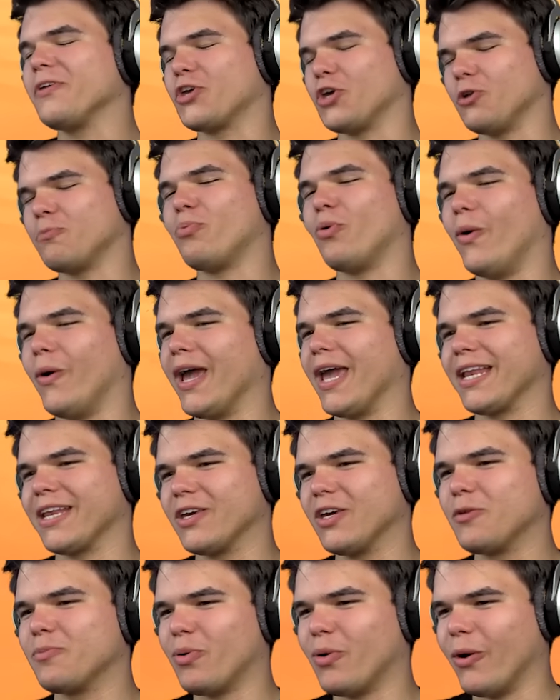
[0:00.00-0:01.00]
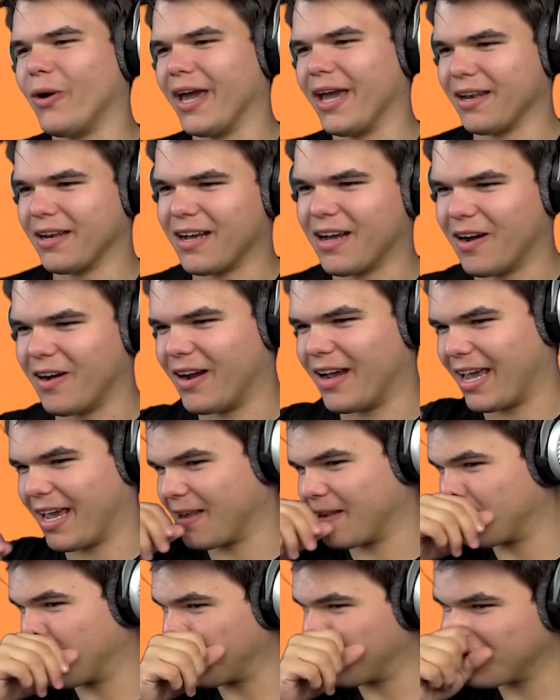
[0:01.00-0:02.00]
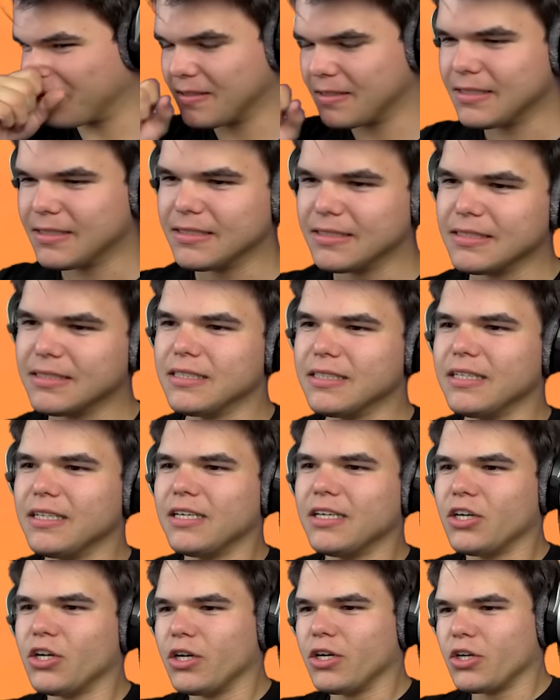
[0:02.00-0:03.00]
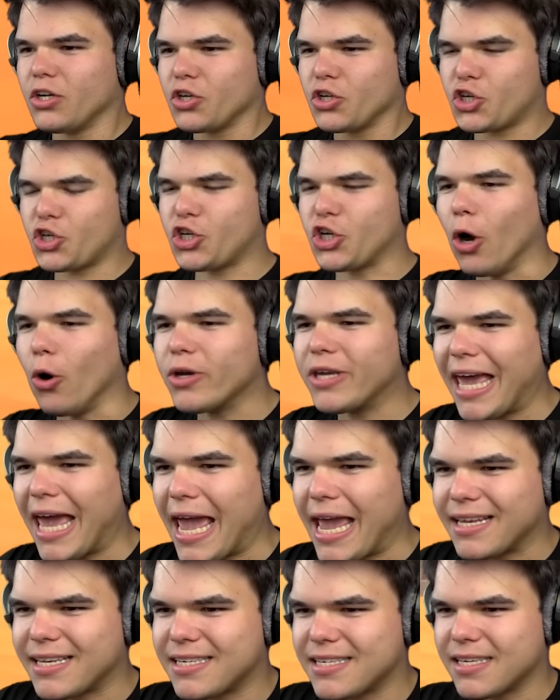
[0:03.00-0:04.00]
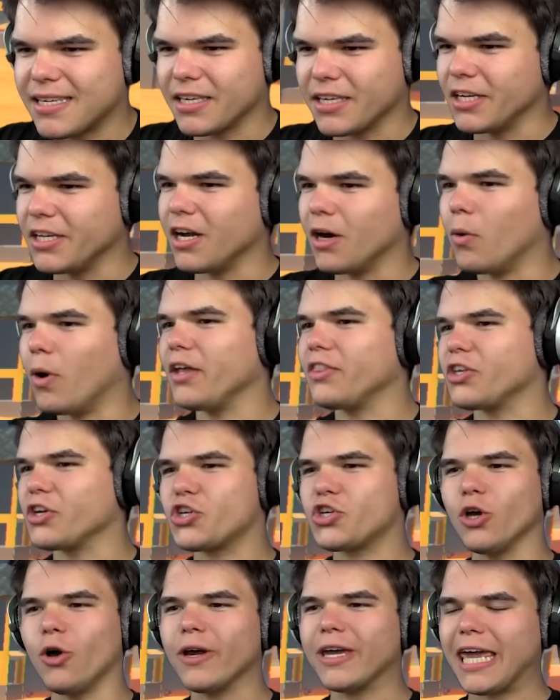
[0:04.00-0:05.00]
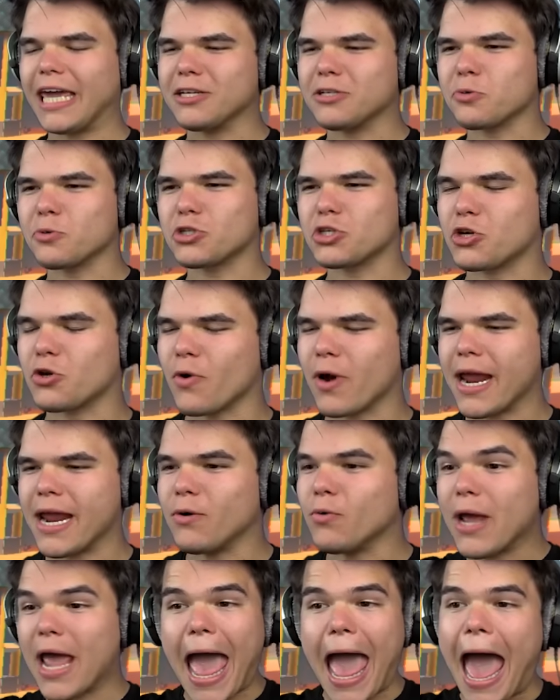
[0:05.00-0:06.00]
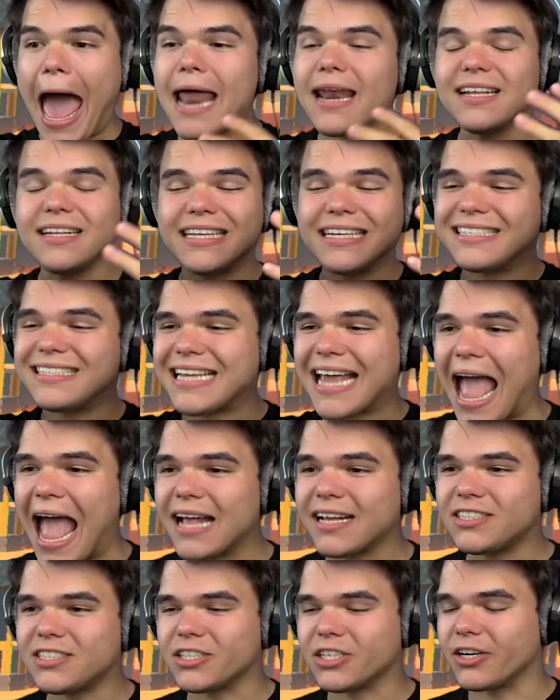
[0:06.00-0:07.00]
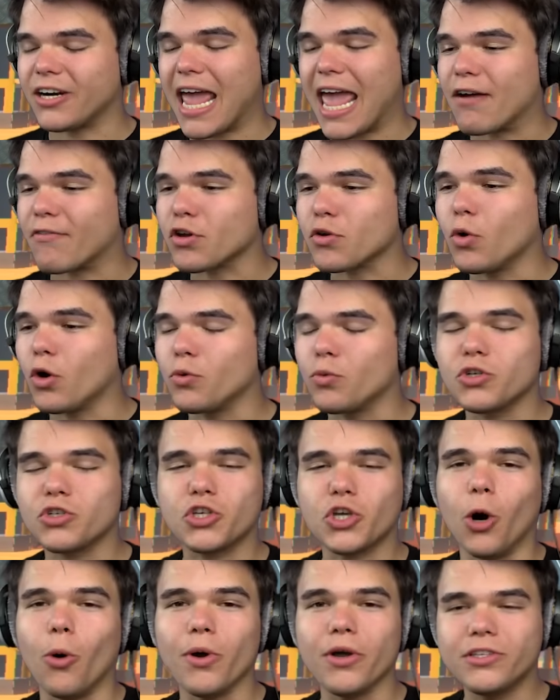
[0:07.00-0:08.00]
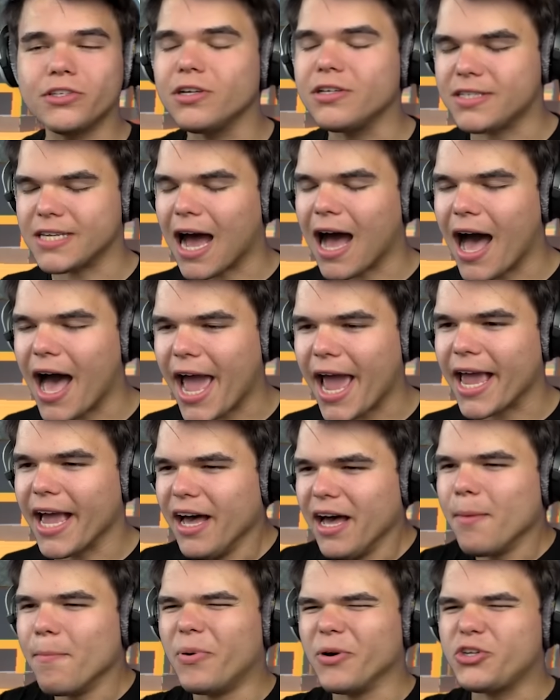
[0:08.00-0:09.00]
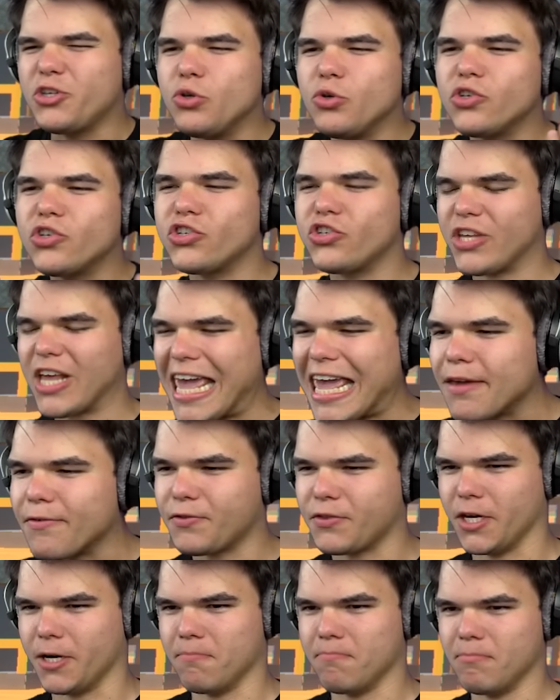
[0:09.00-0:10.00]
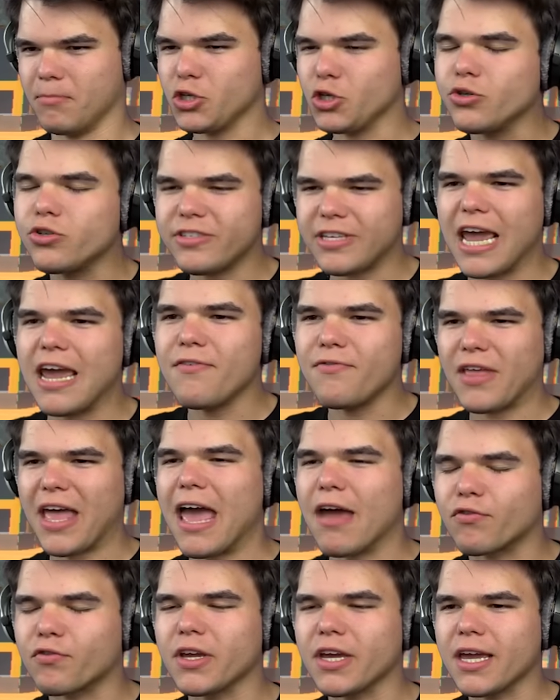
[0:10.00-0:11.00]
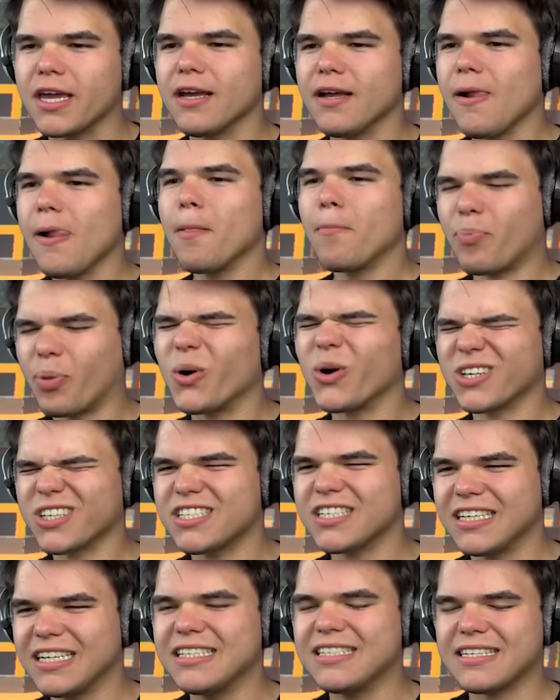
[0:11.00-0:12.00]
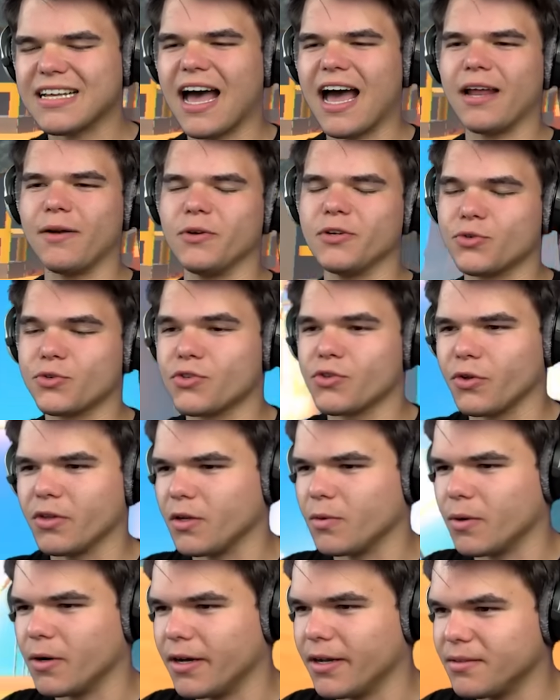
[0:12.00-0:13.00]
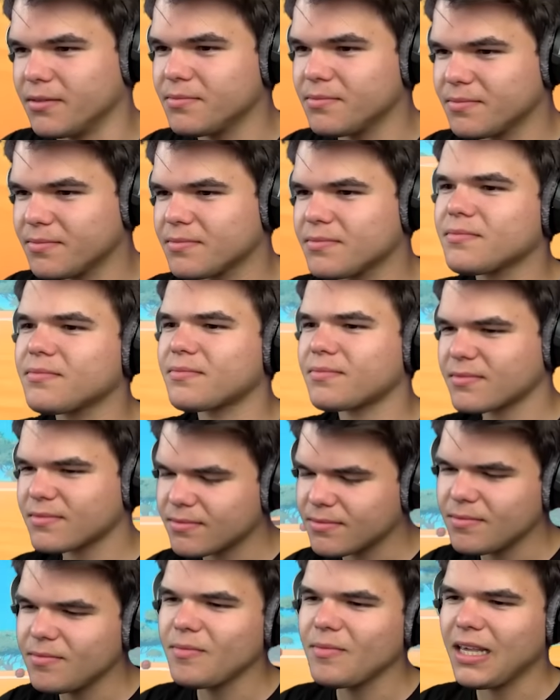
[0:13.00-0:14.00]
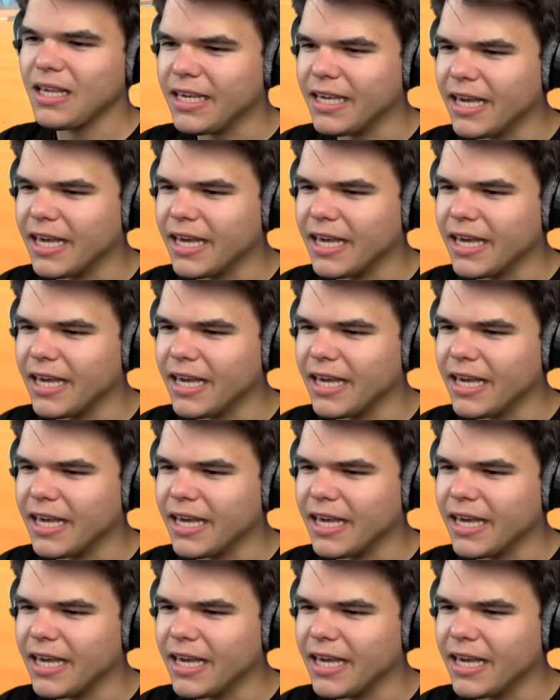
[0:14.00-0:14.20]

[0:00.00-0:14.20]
Good point. Good point. All right. Jelly, go. All right. You go for a showcase. You know what? The showcase was great. We had a disaster. Everyone was going to die, but you saved them. You saved every person inside. Like, I genuinely think you could make a movie